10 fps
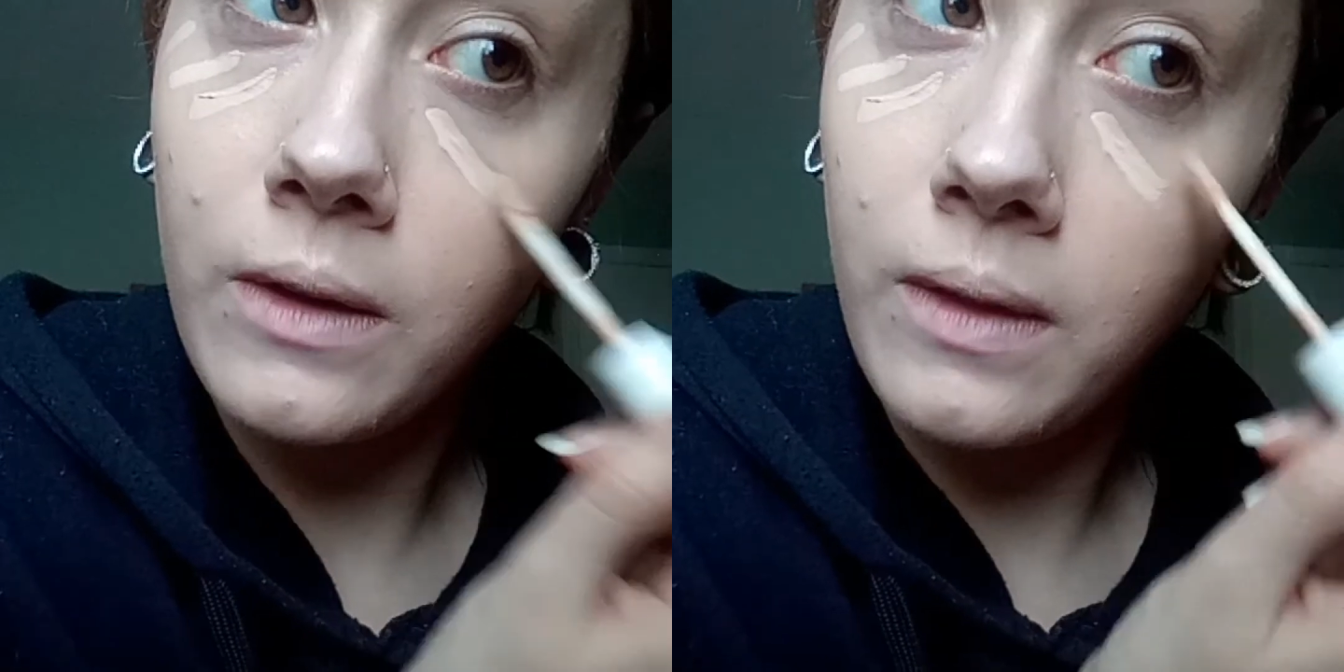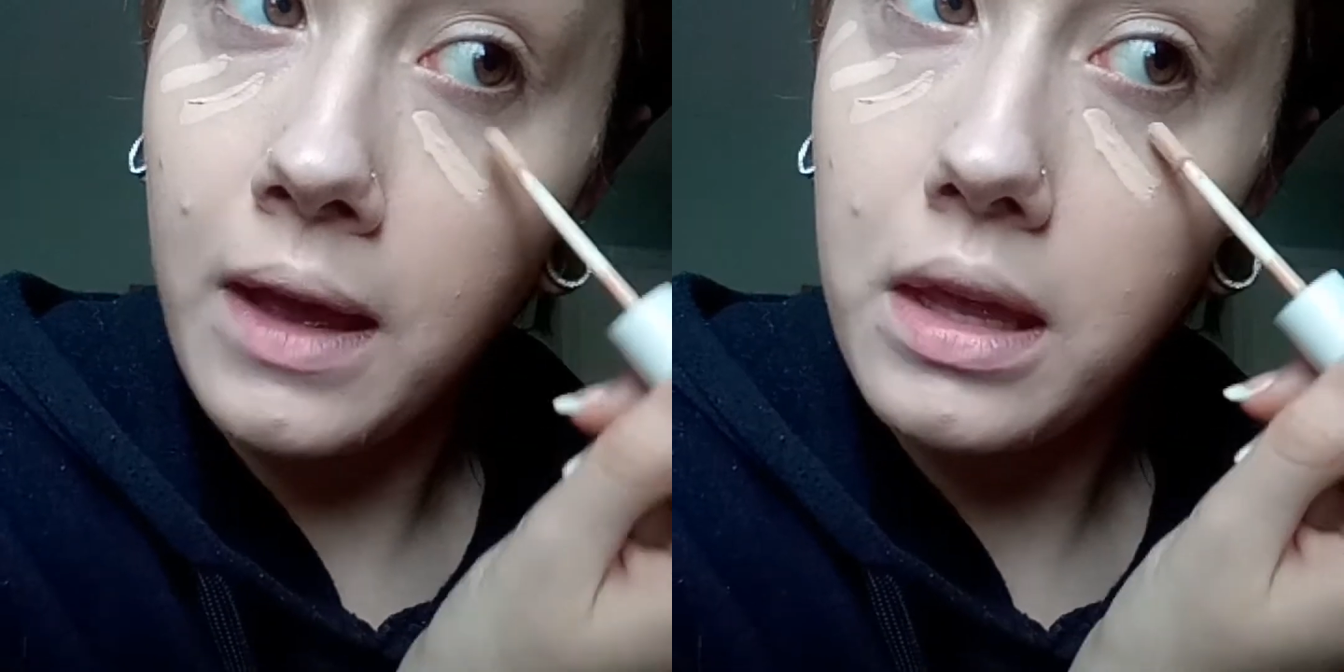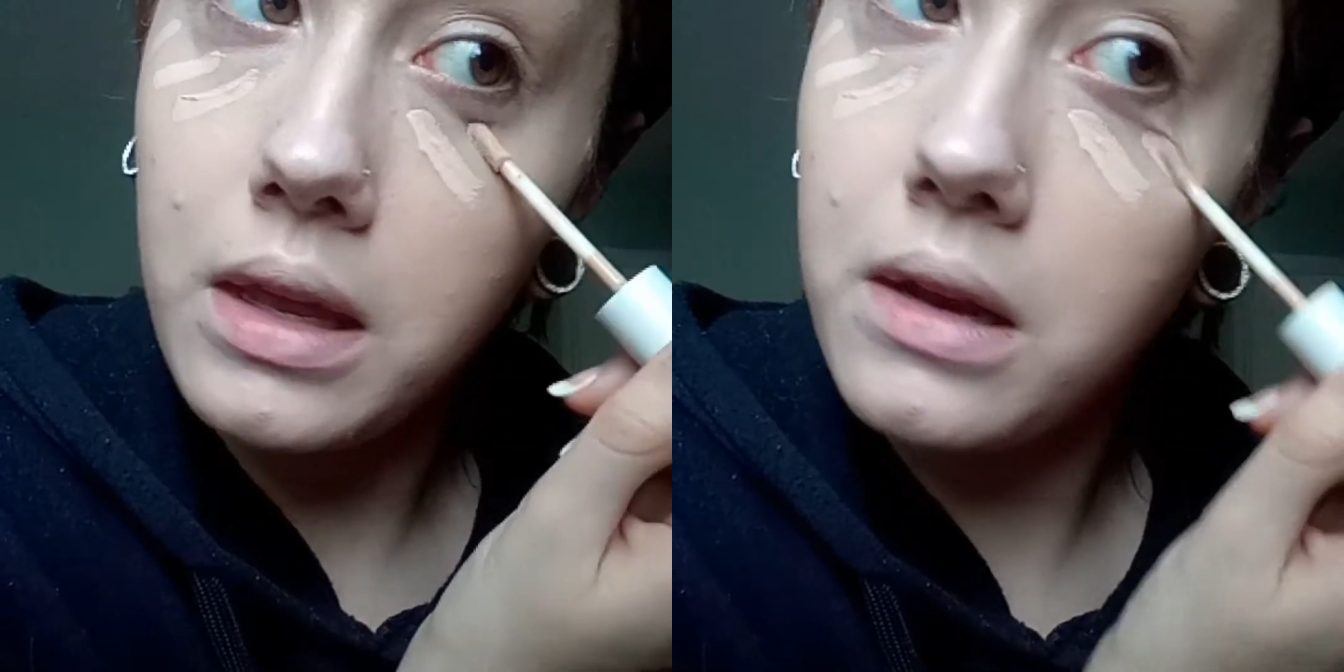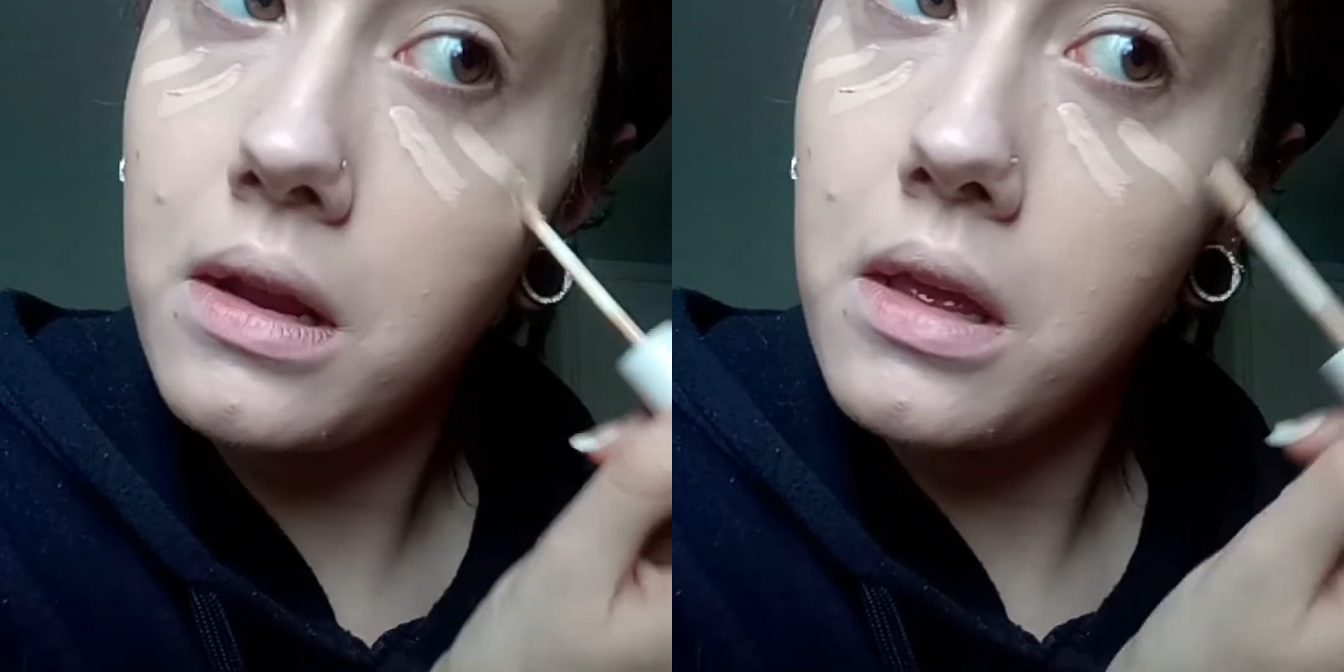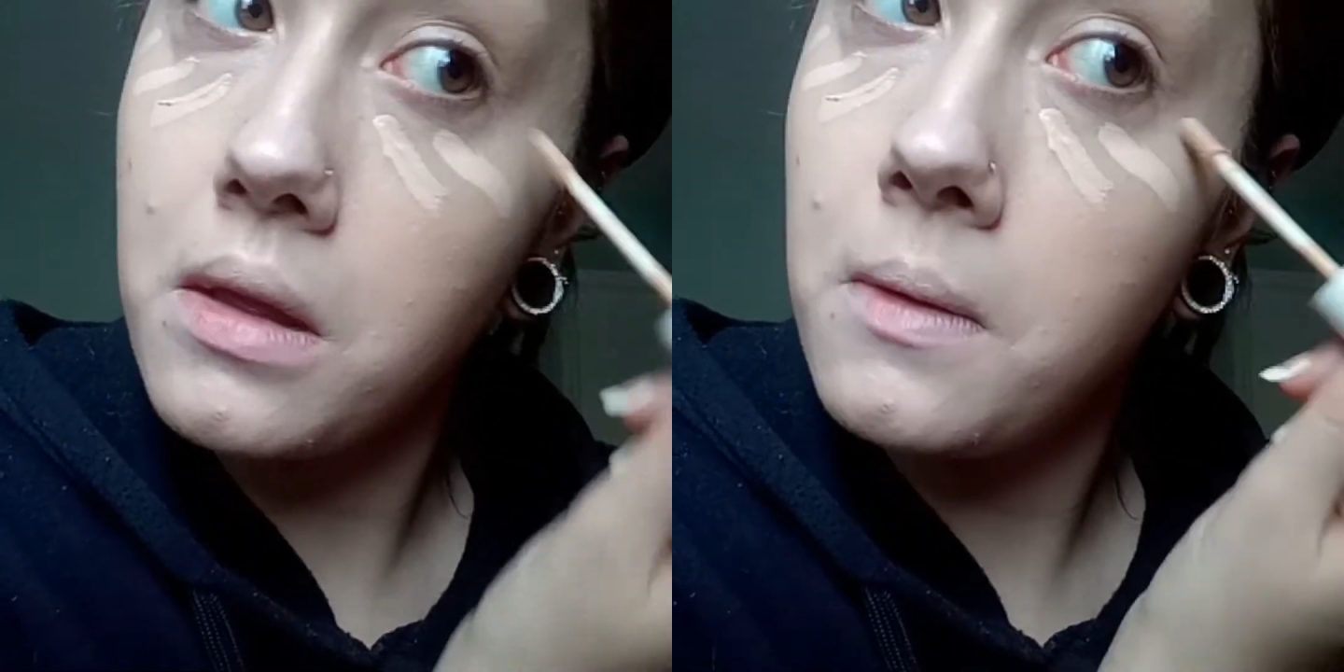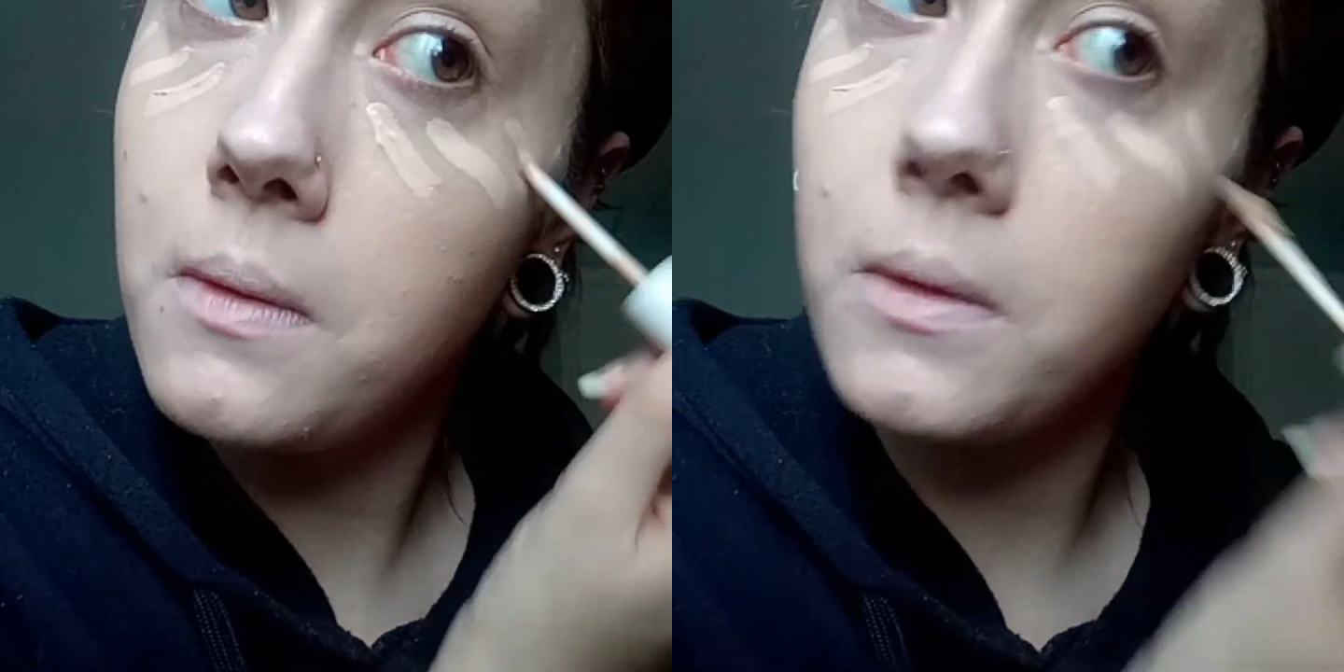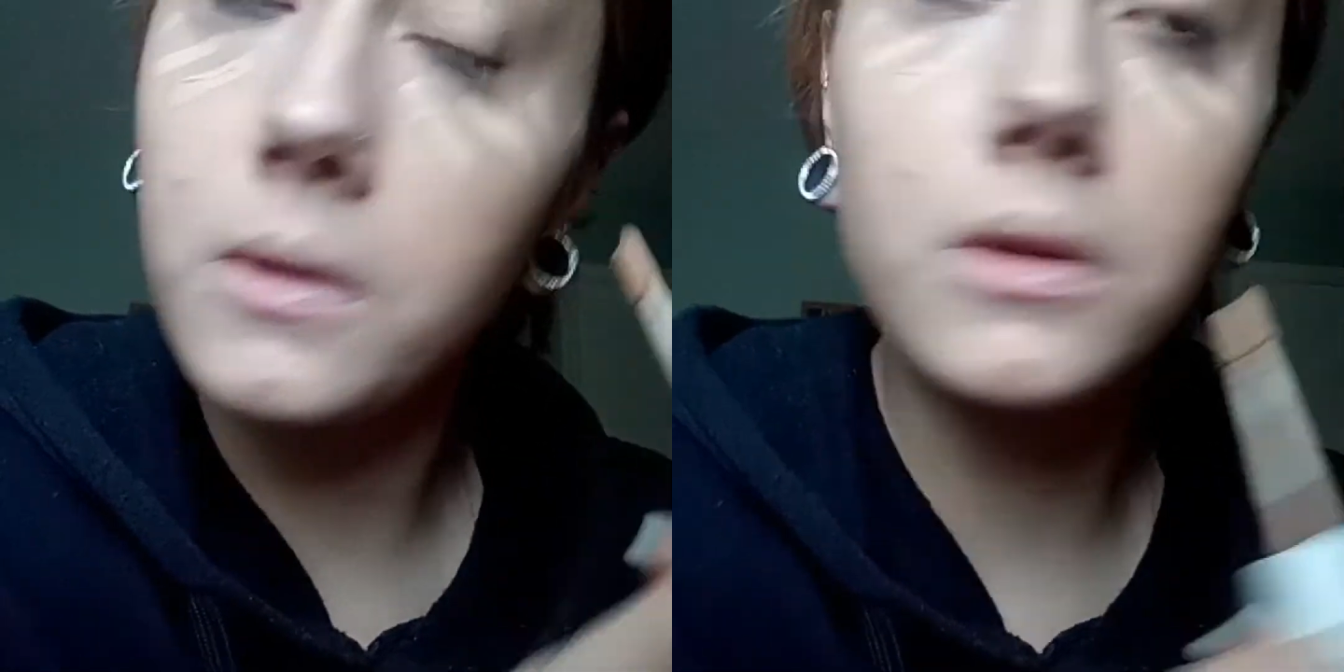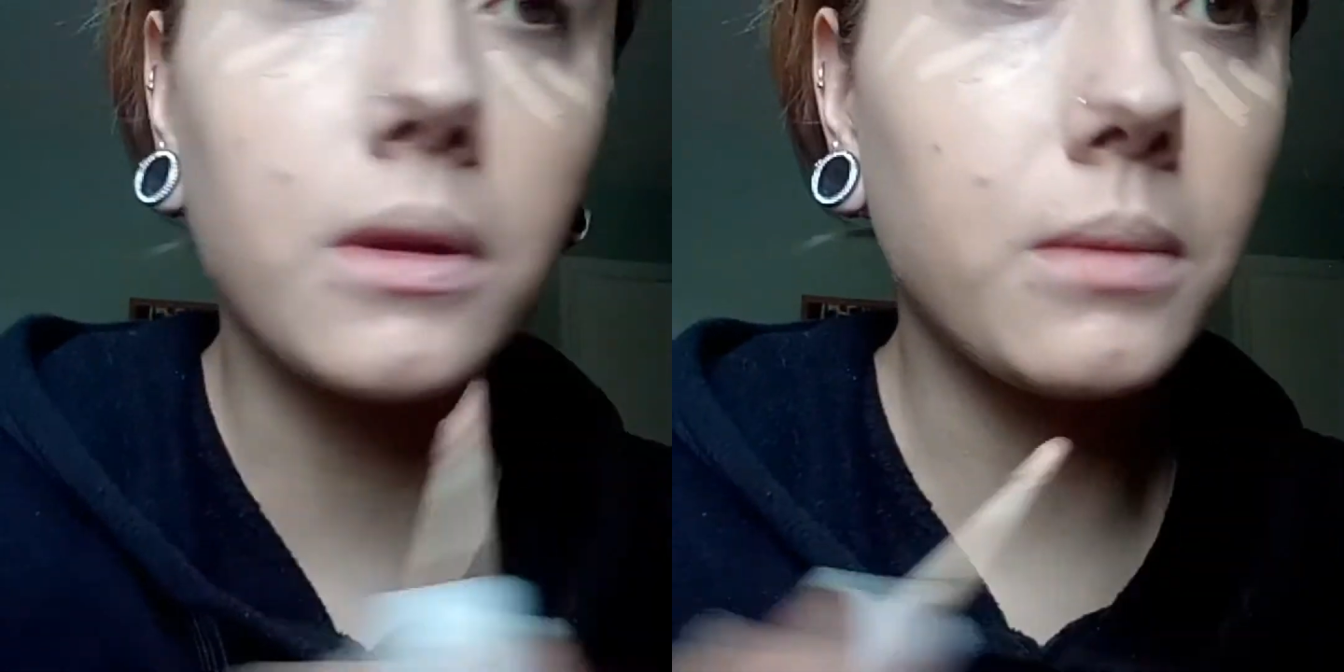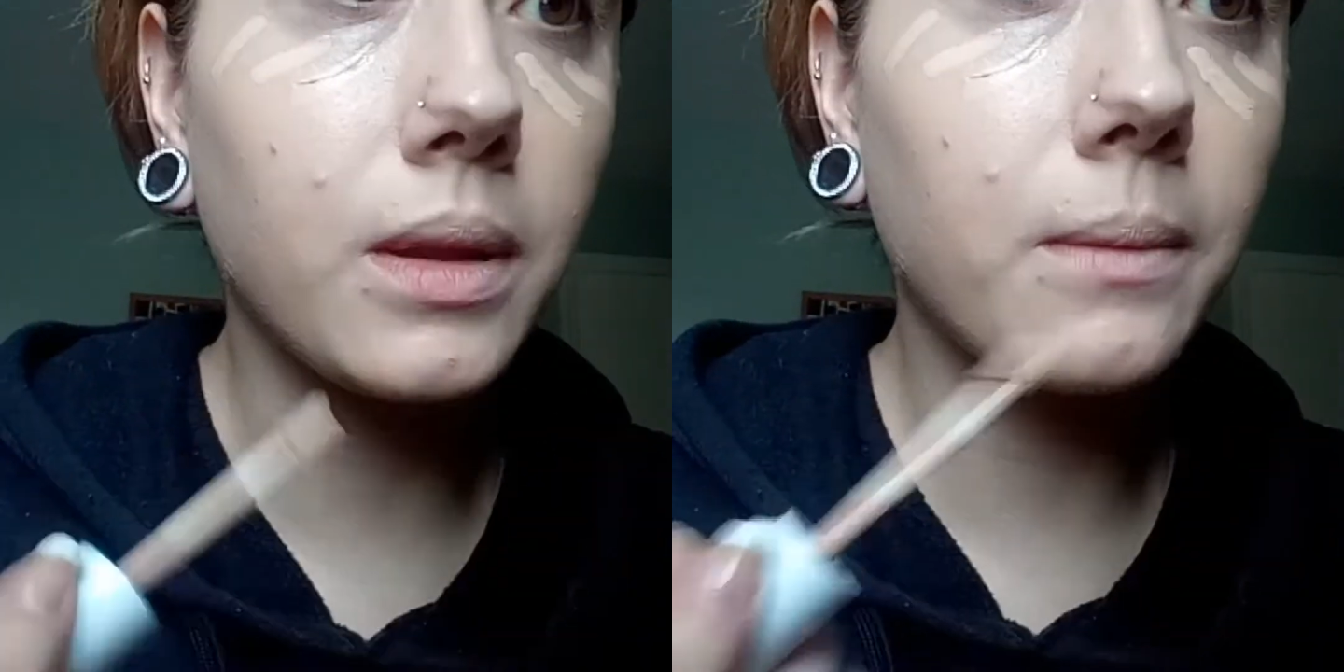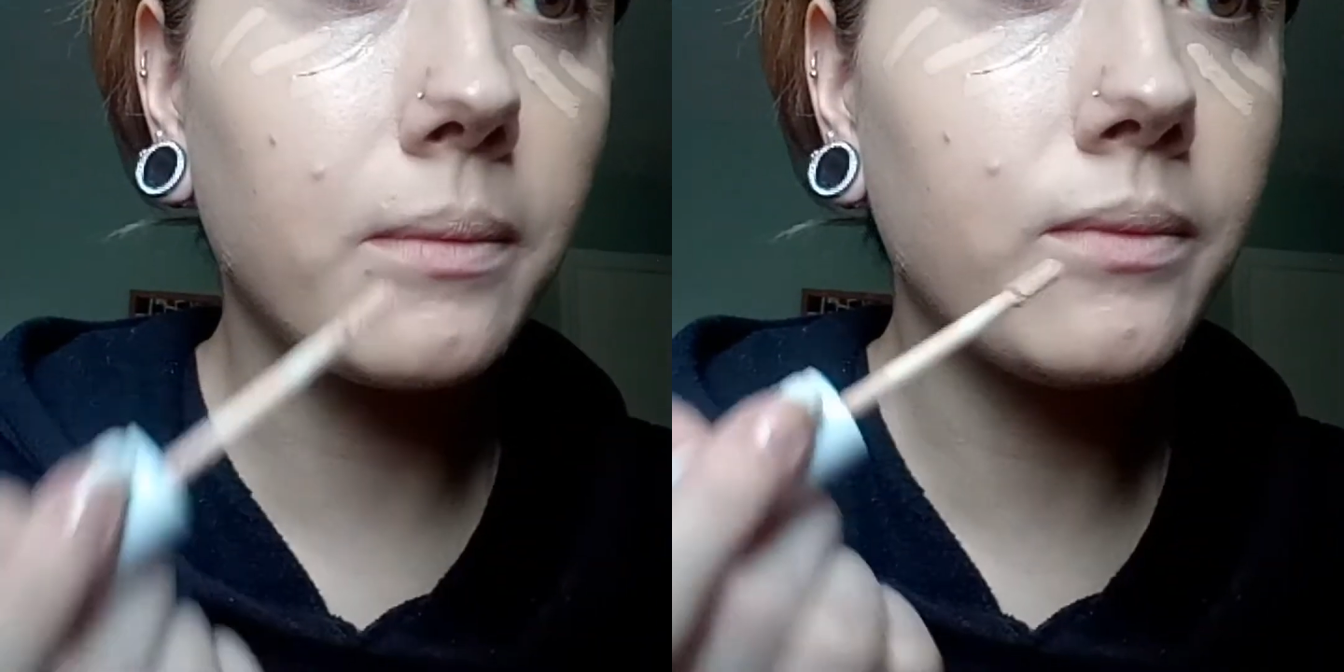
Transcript: Light or something.